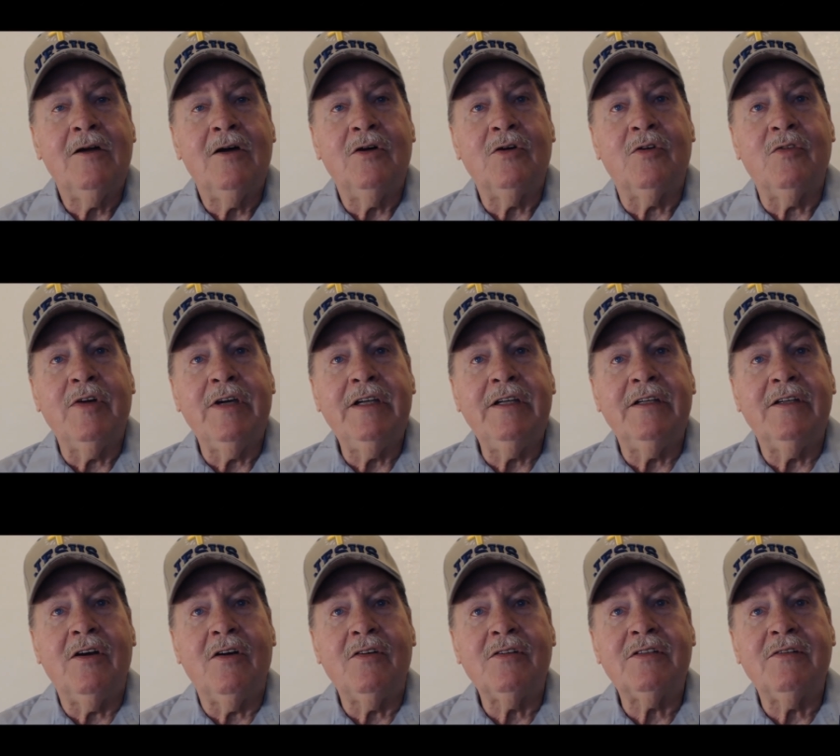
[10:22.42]
O great
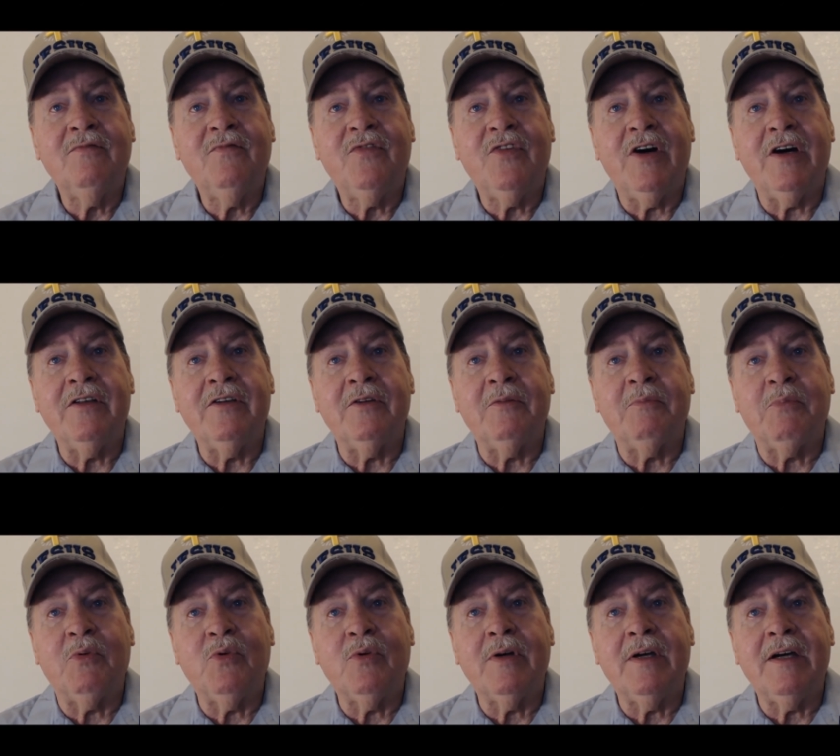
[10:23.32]
and awesome Father,
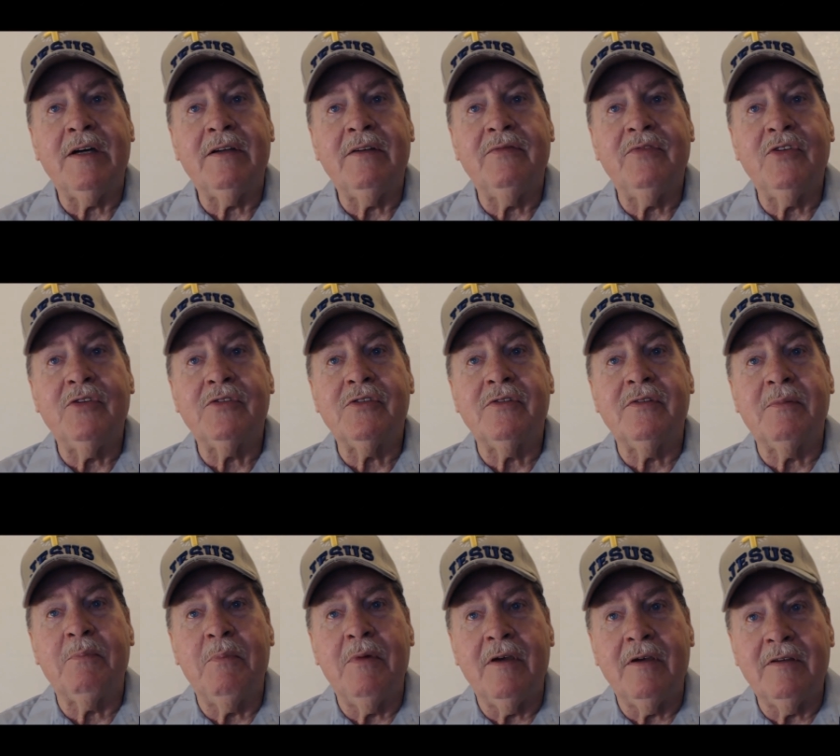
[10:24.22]
pour out of your
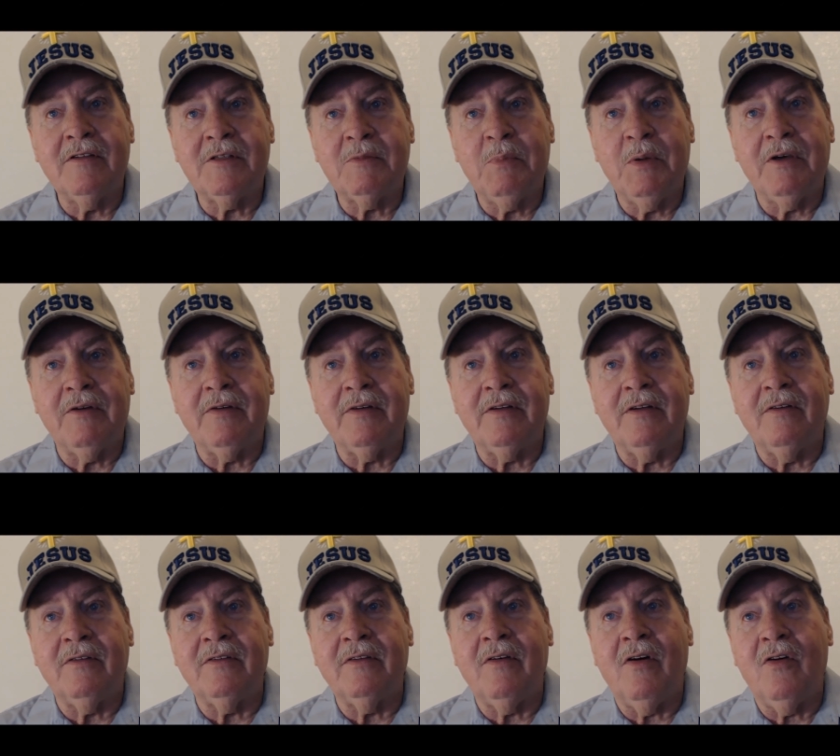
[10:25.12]
uh, Spirit
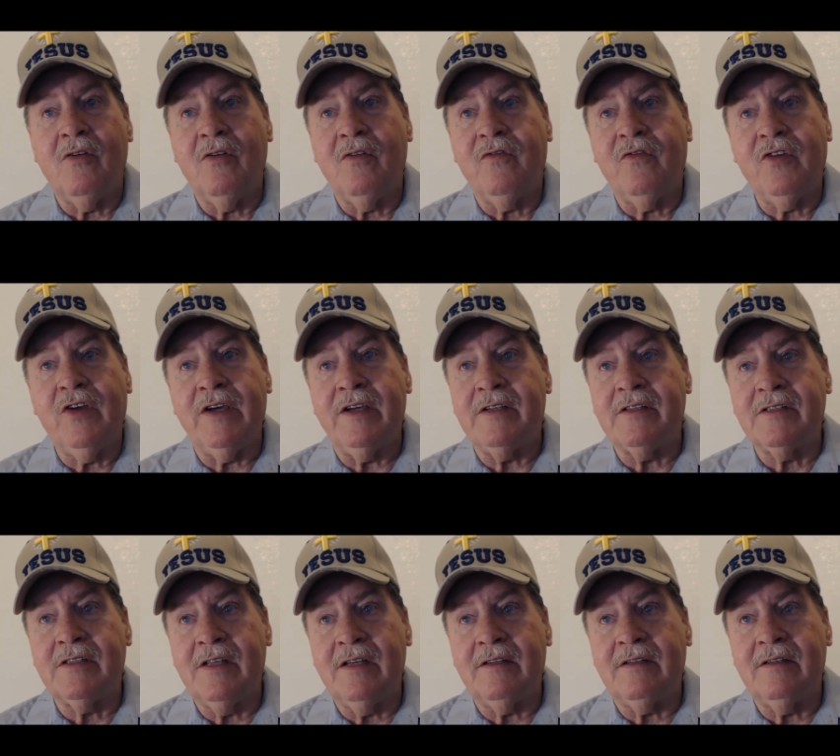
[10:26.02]
on all
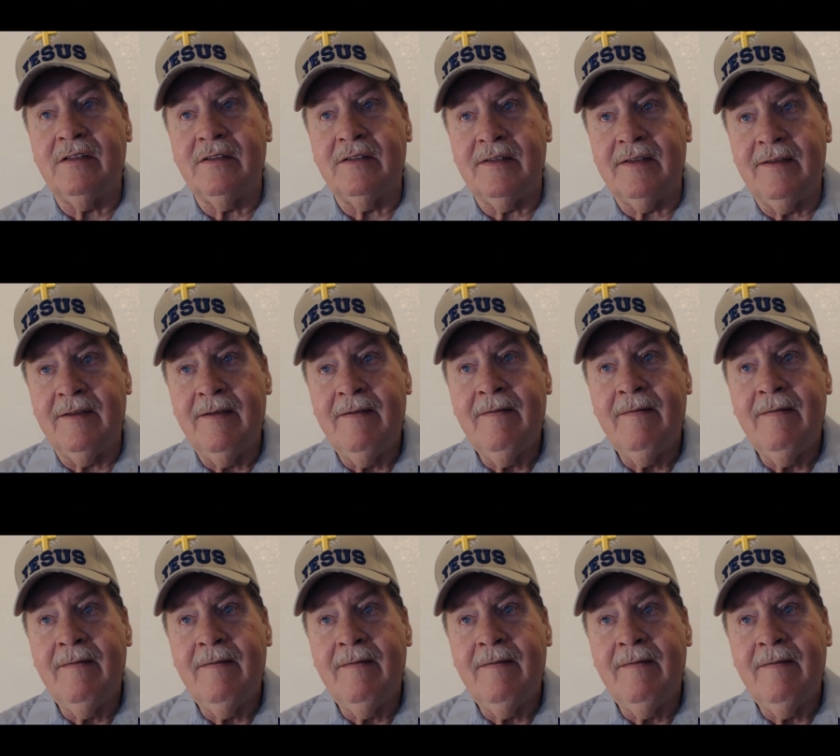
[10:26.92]
flesh, that uh,